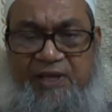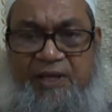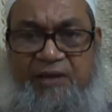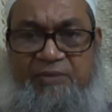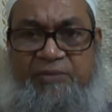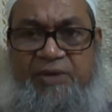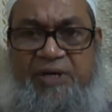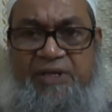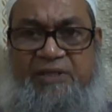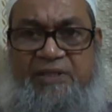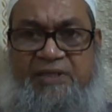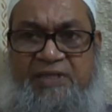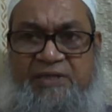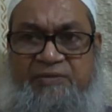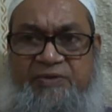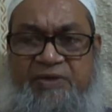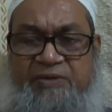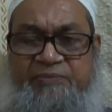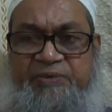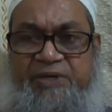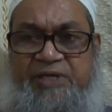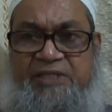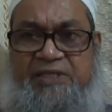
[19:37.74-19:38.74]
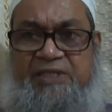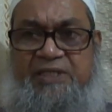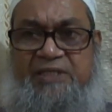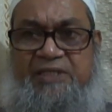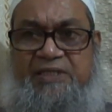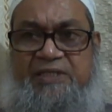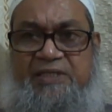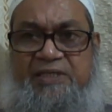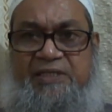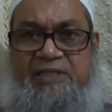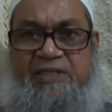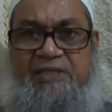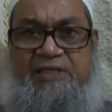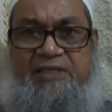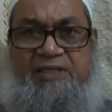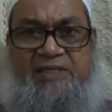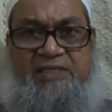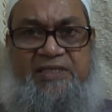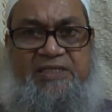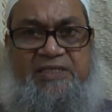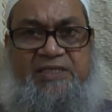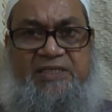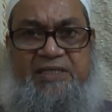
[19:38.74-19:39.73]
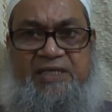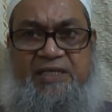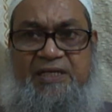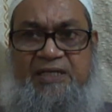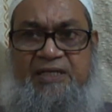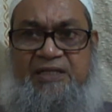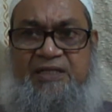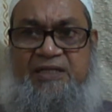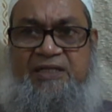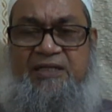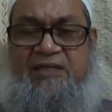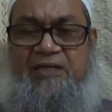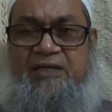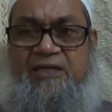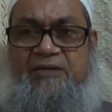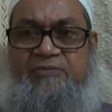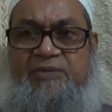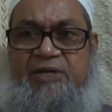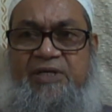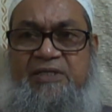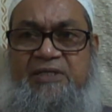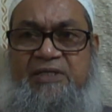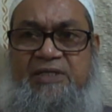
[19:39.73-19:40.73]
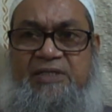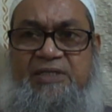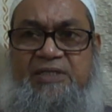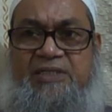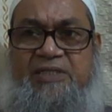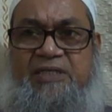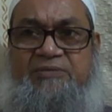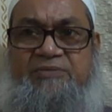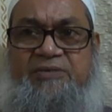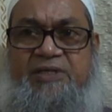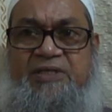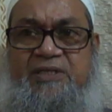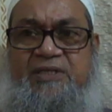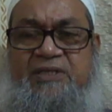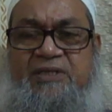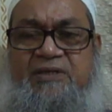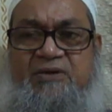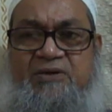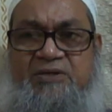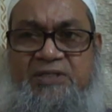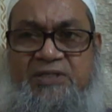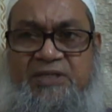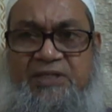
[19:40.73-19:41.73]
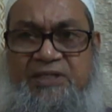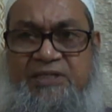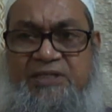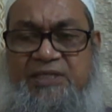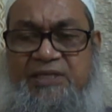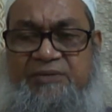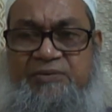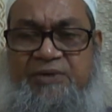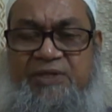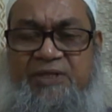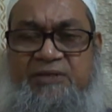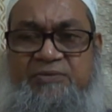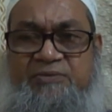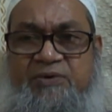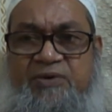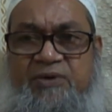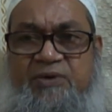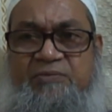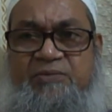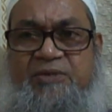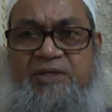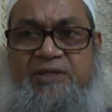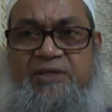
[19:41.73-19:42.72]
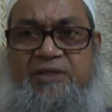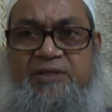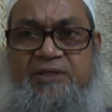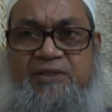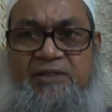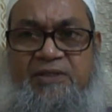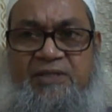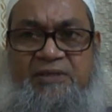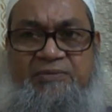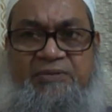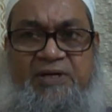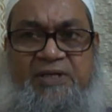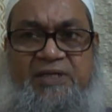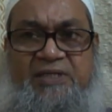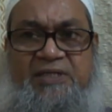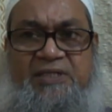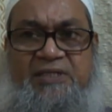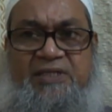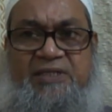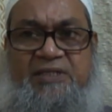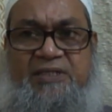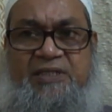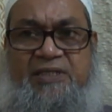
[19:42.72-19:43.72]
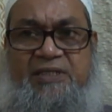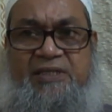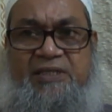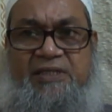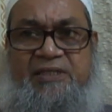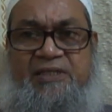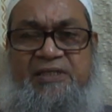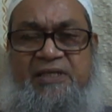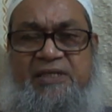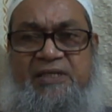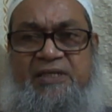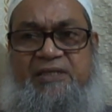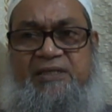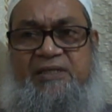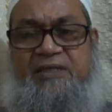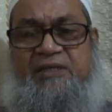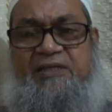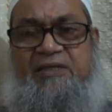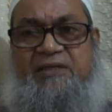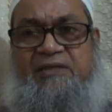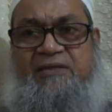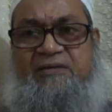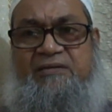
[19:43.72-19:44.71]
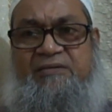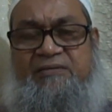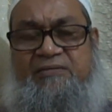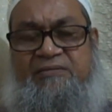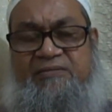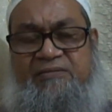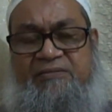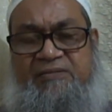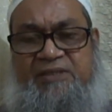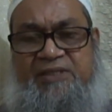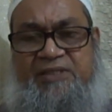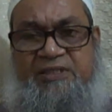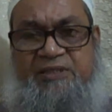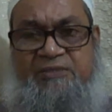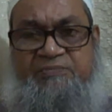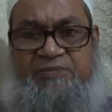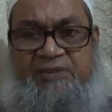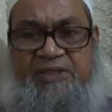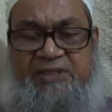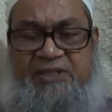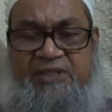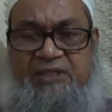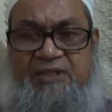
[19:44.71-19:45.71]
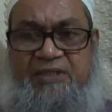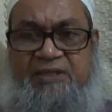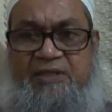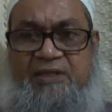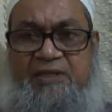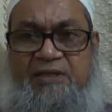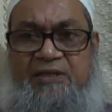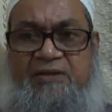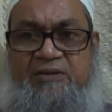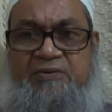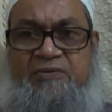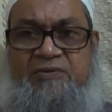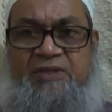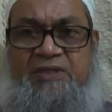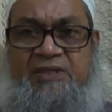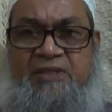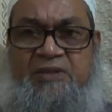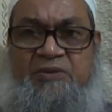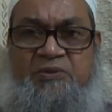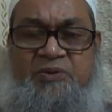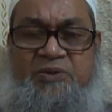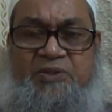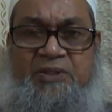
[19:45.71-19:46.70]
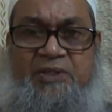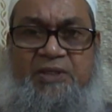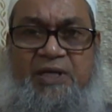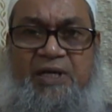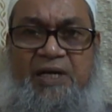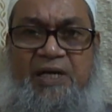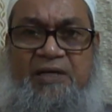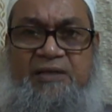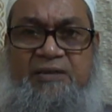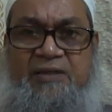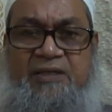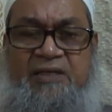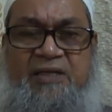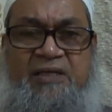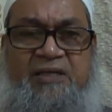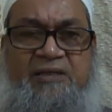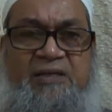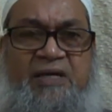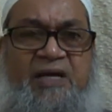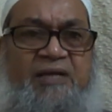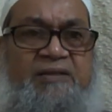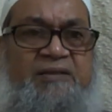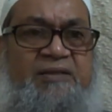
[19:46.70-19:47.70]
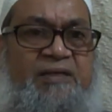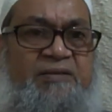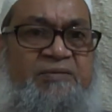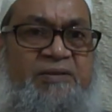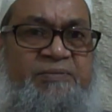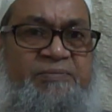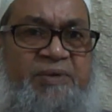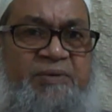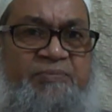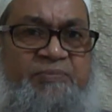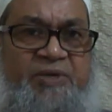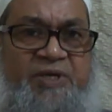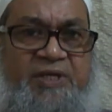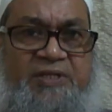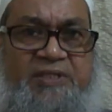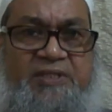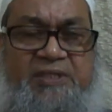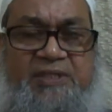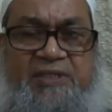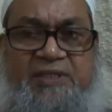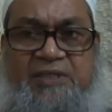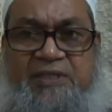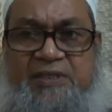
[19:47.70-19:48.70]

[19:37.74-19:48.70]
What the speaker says: But if a patient needs tetracycline, but he is suffering or she is suffering from liver disease, then this patient, we use other members